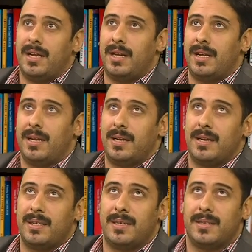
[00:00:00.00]

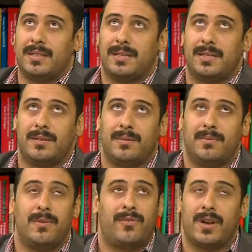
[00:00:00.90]

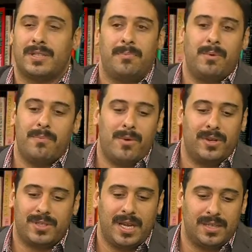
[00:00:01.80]
for example, in
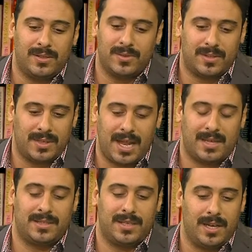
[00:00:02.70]
Buenos Aires, those
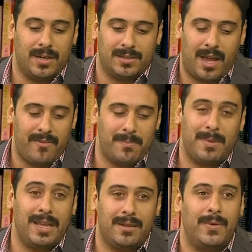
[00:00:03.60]
last years haven't
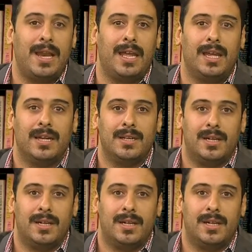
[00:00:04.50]
been really.